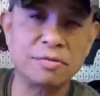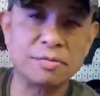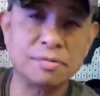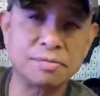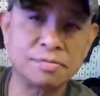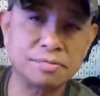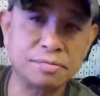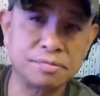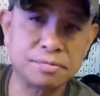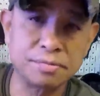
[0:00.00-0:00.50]

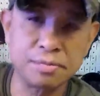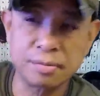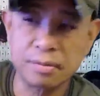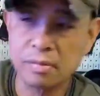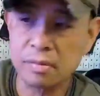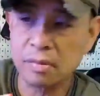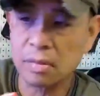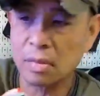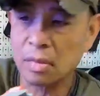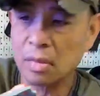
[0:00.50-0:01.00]

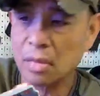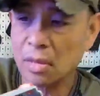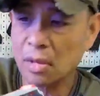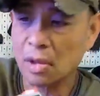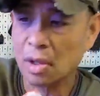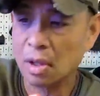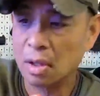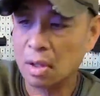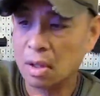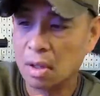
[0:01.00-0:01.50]

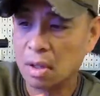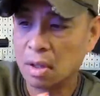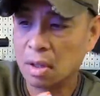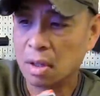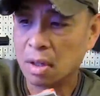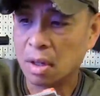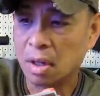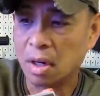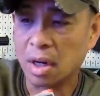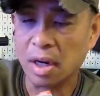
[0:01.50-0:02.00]

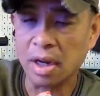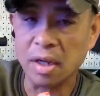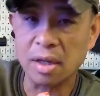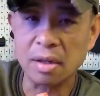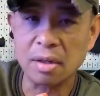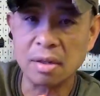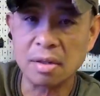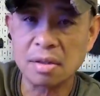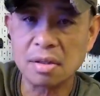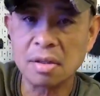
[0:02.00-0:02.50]
All right,
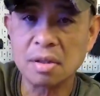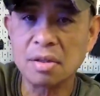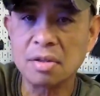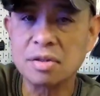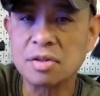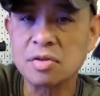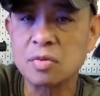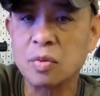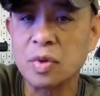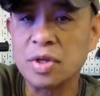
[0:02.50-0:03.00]
there's a little
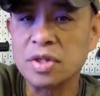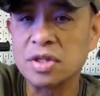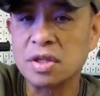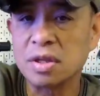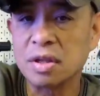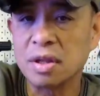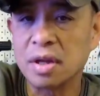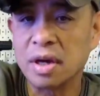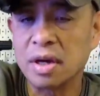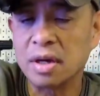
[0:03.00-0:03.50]
switch
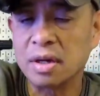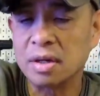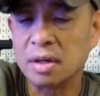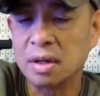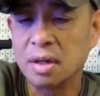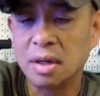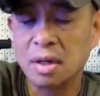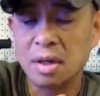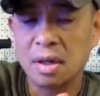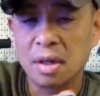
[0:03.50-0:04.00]
in there,
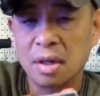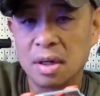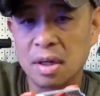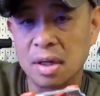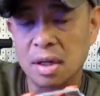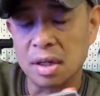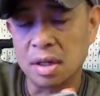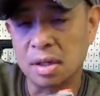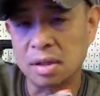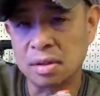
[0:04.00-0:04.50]

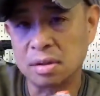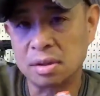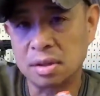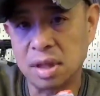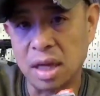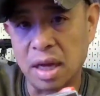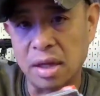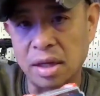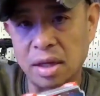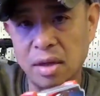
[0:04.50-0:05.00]
and
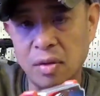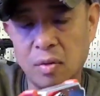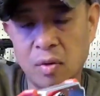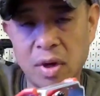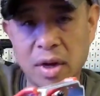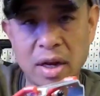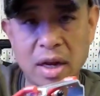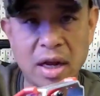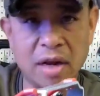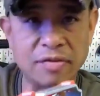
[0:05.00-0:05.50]
I didn't
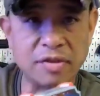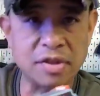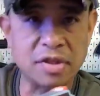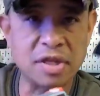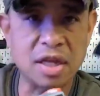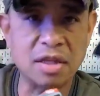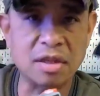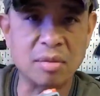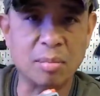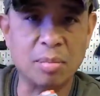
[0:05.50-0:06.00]
want to have to
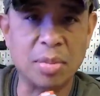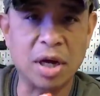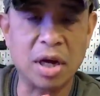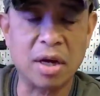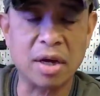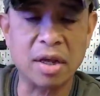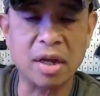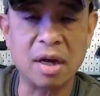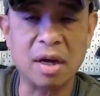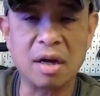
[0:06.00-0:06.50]
take the
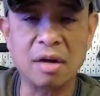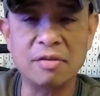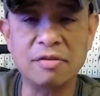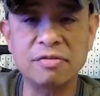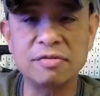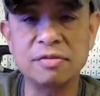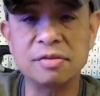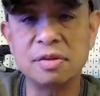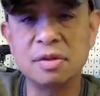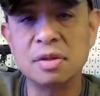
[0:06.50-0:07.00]
body
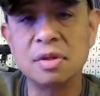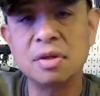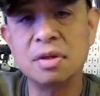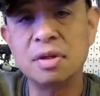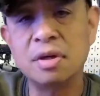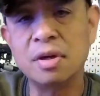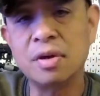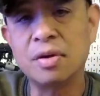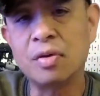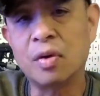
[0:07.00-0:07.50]
off
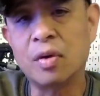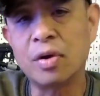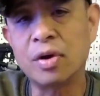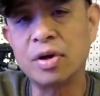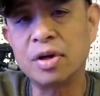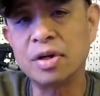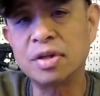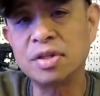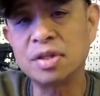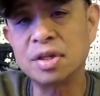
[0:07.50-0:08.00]
in
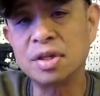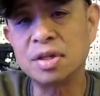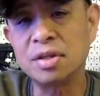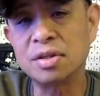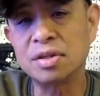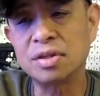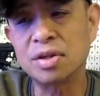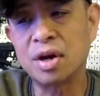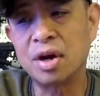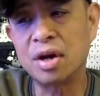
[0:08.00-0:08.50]
order to
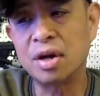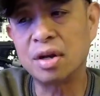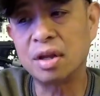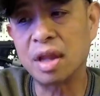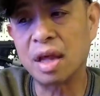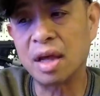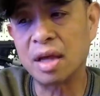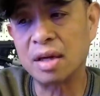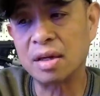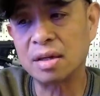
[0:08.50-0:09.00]
turn
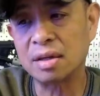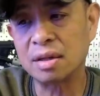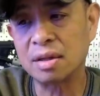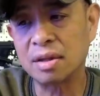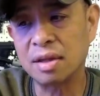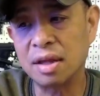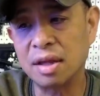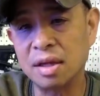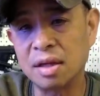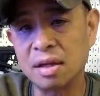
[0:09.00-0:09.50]
that
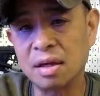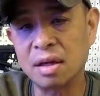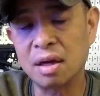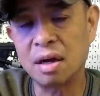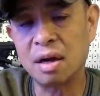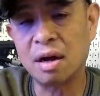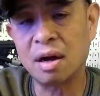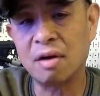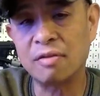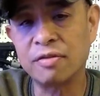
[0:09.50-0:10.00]
thing
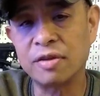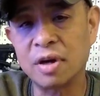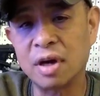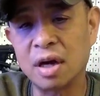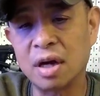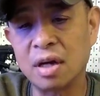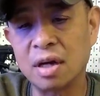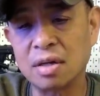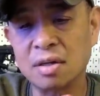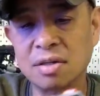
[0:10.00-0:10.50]
off and
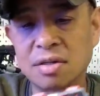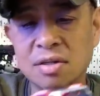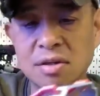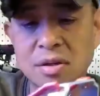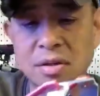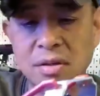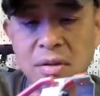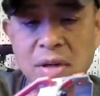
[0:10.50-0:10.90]
on, so I